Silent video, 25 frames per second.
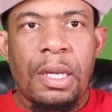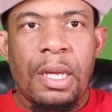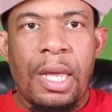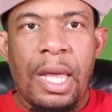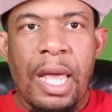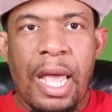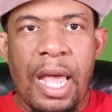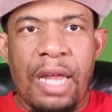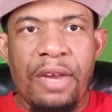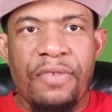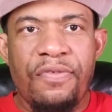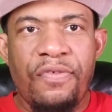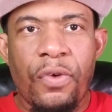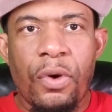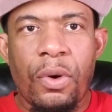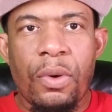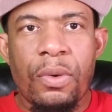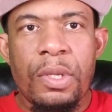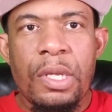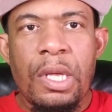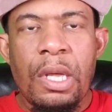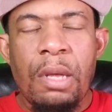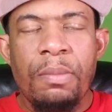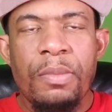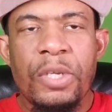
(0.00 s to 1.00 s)

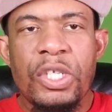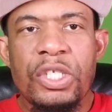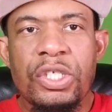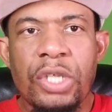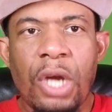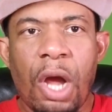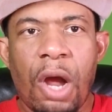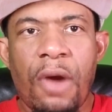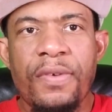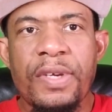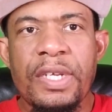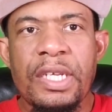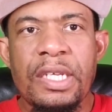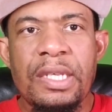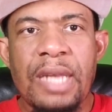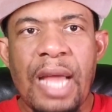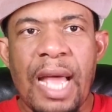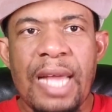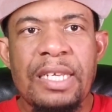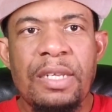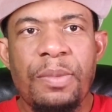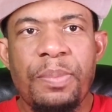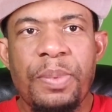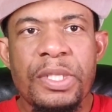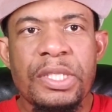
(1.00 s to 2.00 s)
Handful. Majority,
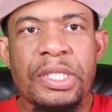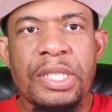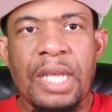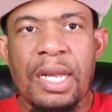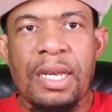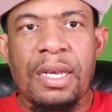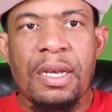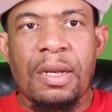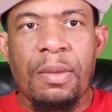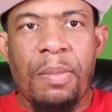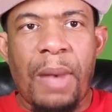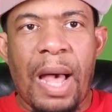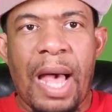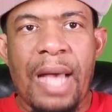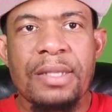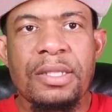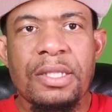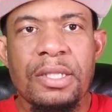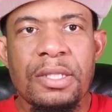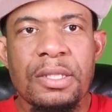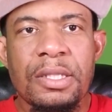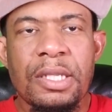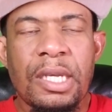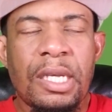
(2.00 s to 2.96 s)
90% of the boxers